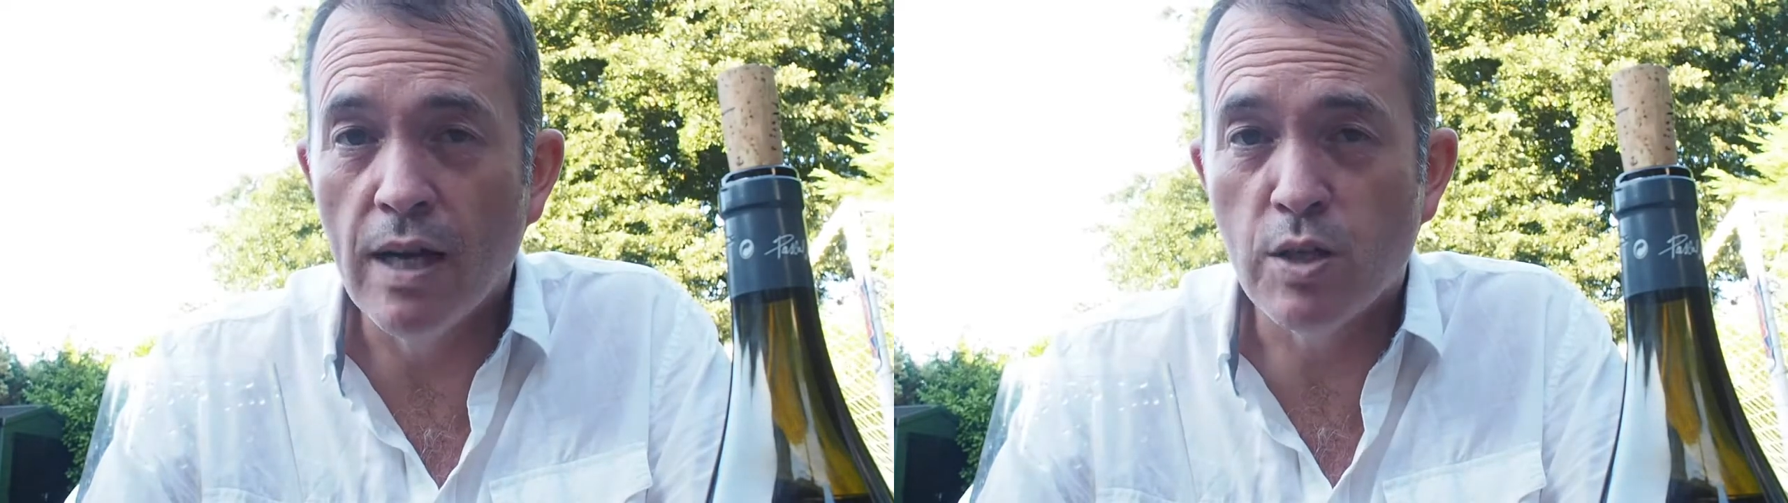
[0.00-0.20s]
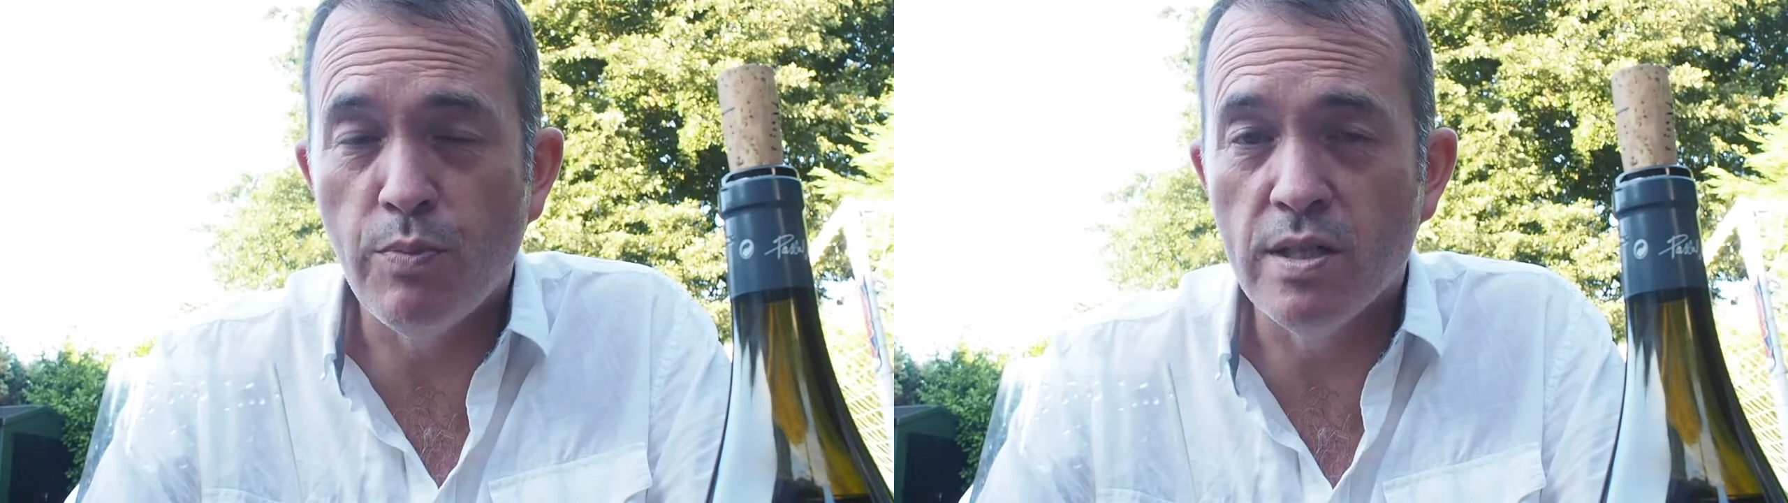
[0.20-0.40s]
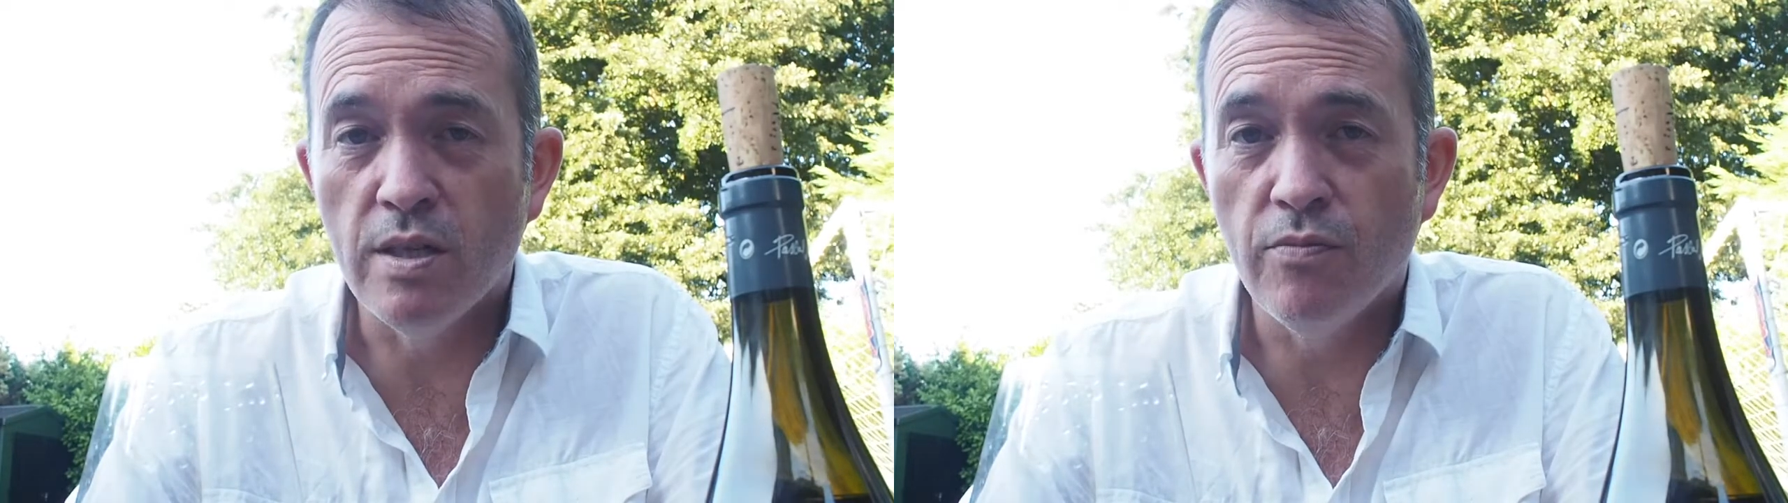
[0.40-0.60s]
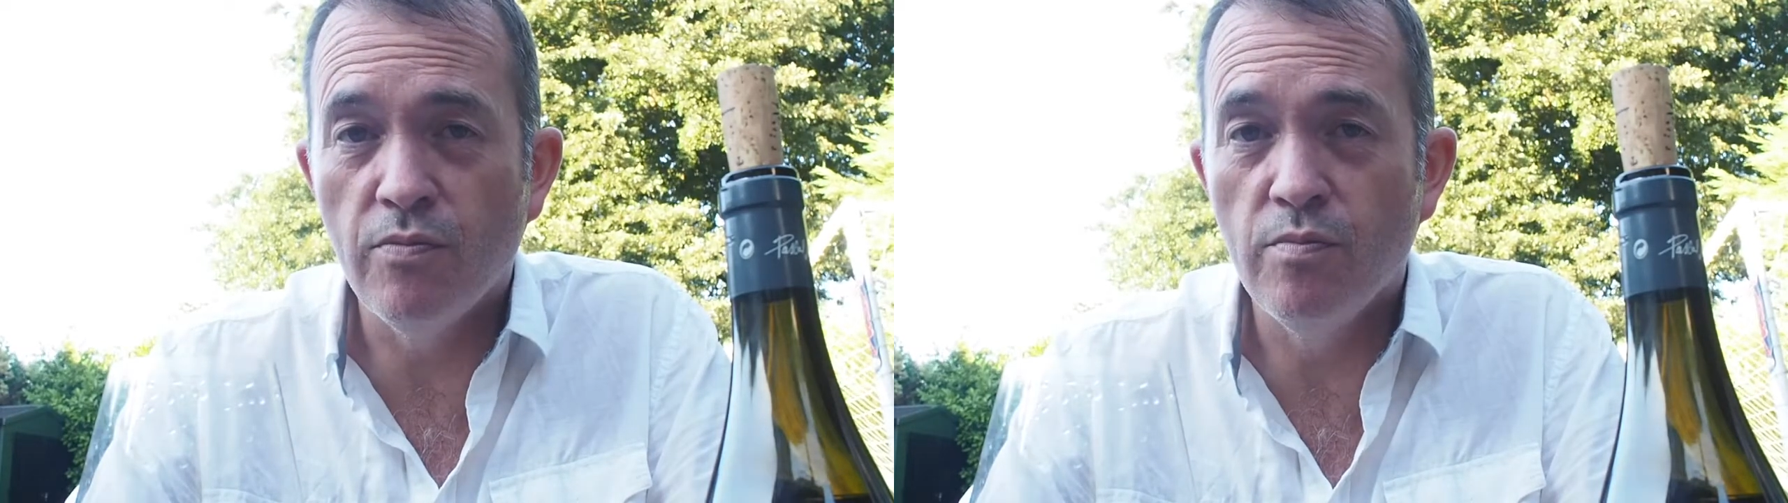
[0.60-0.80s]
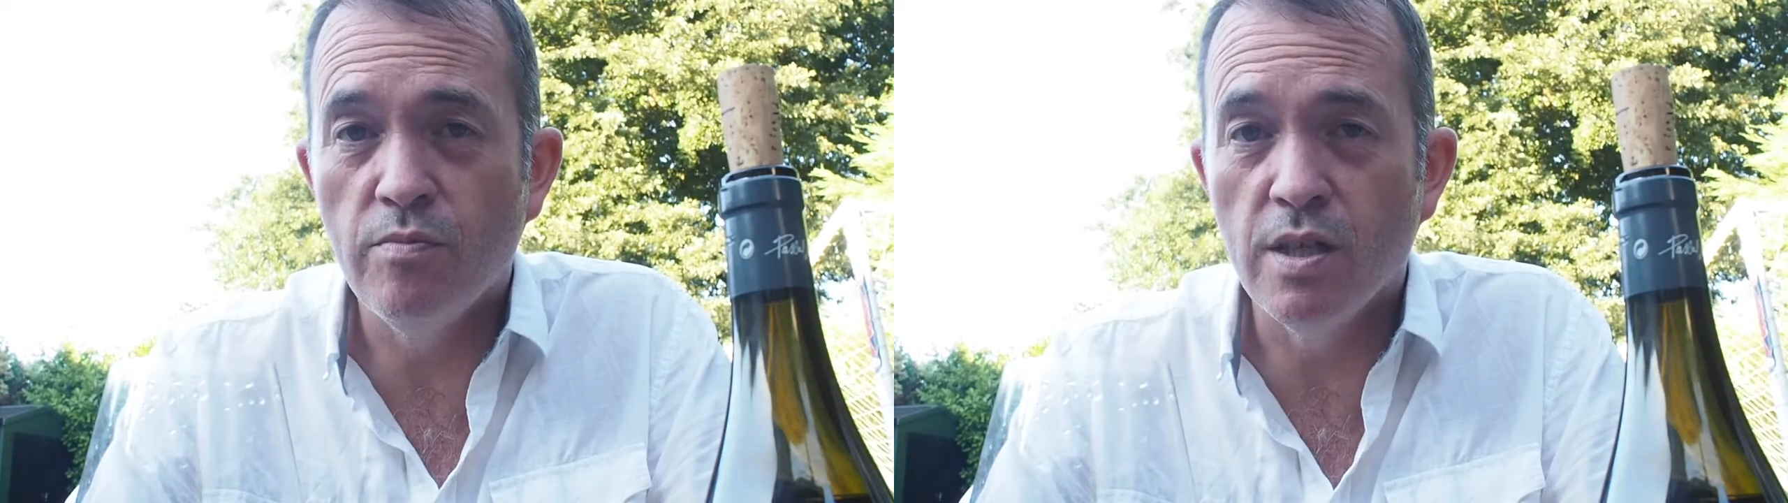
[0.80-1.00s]
expressive,
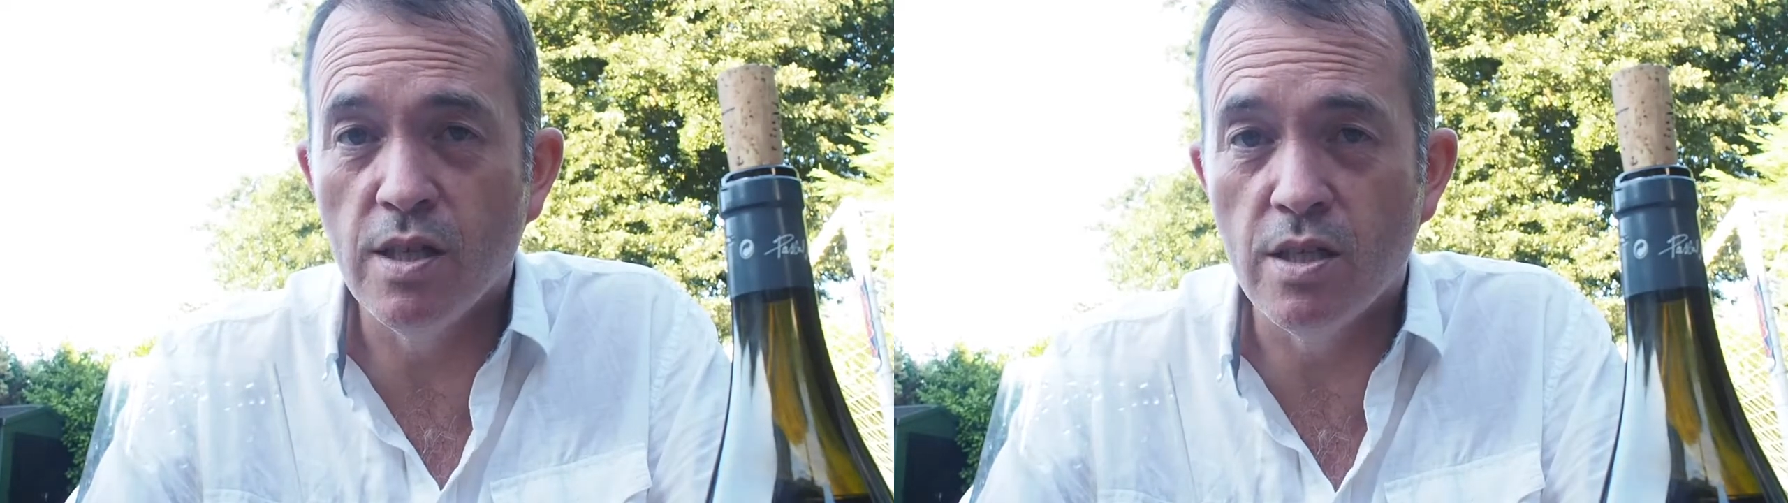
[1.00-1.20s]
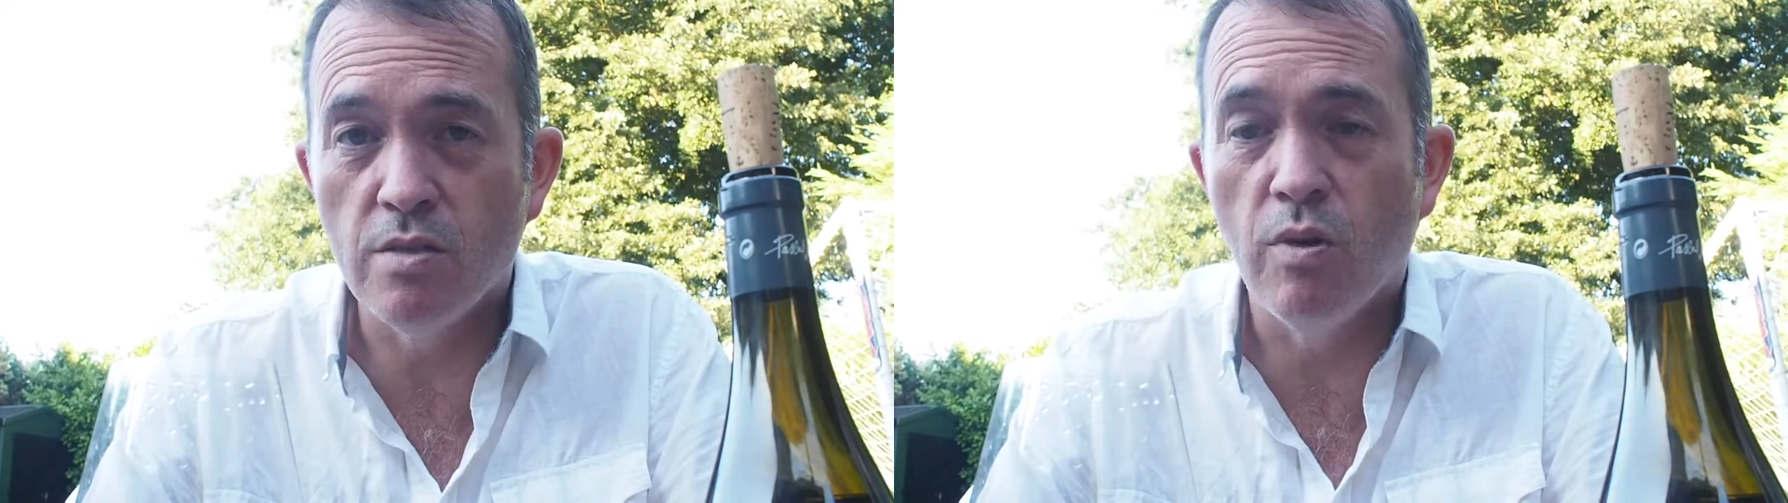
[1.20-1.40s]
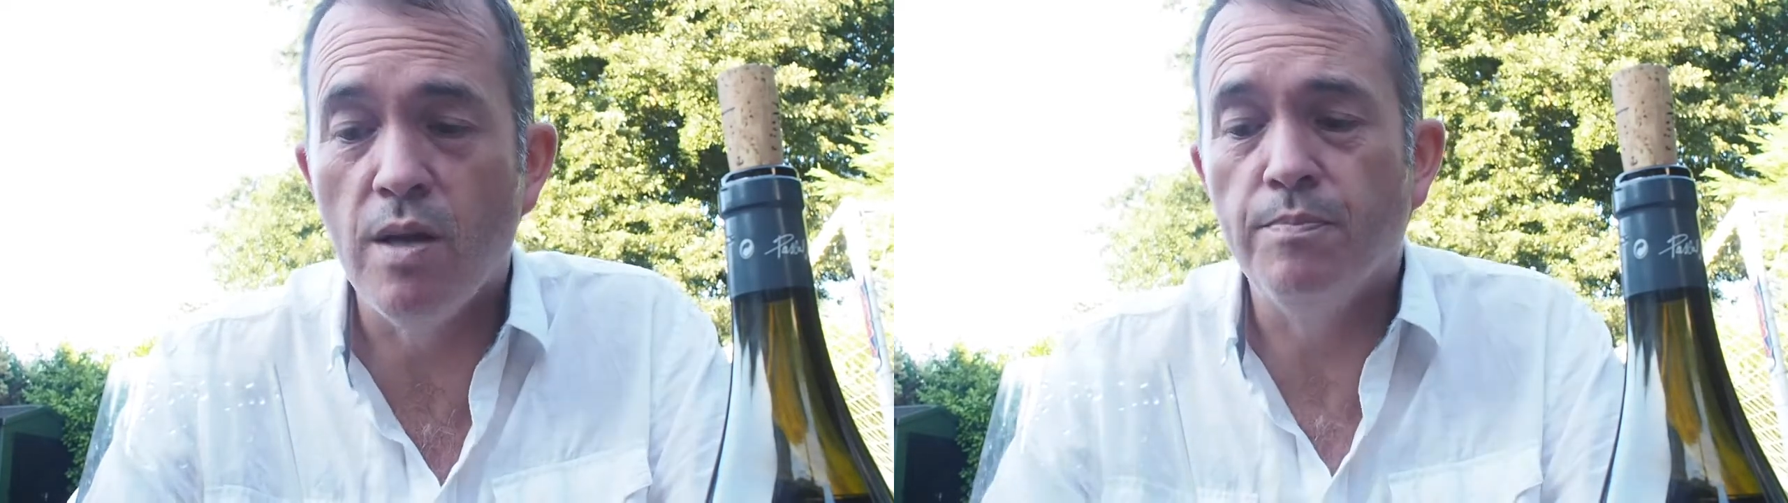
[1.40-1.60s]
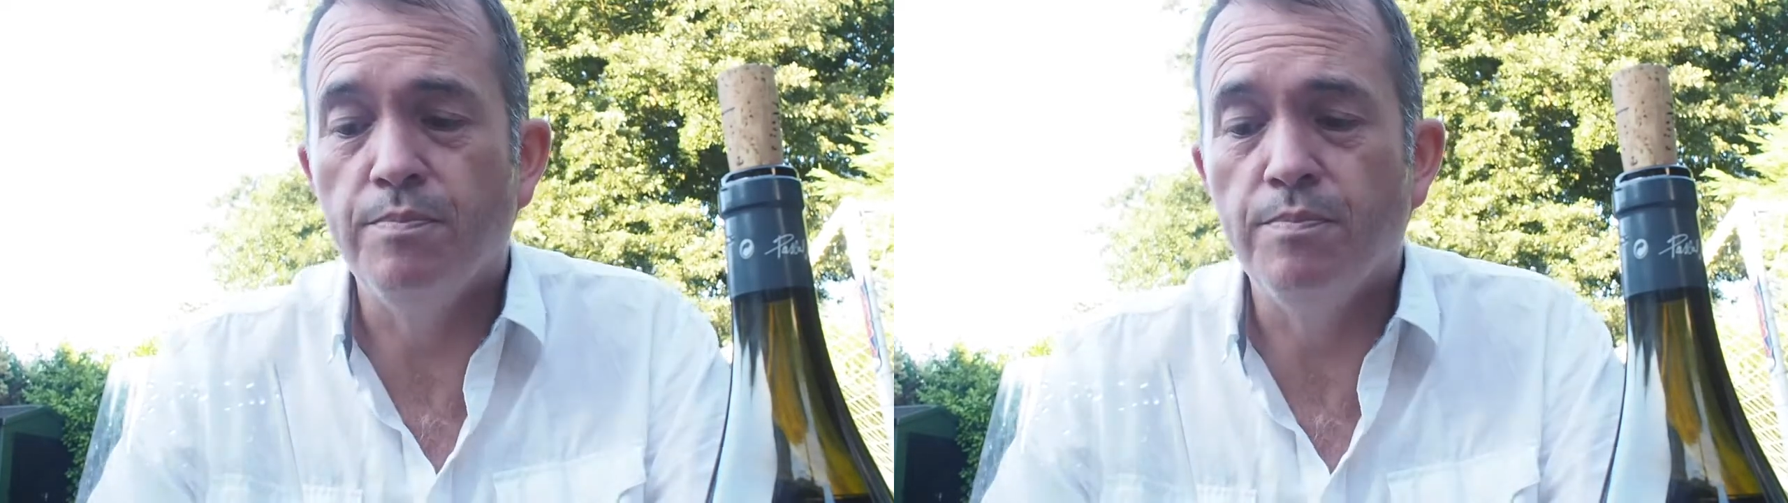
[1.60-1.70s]
delicious wine.